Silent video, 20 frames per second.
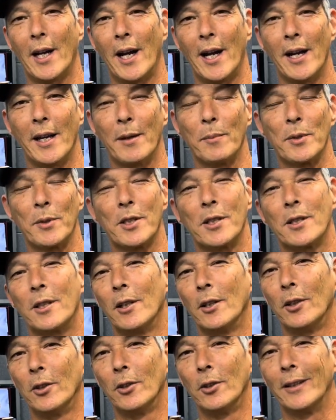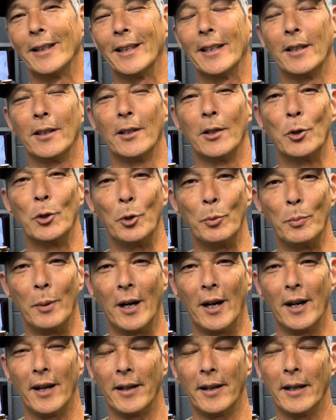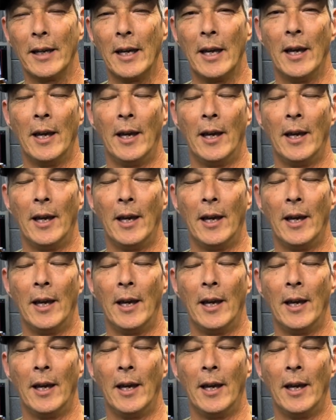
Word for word: I am still in Dubai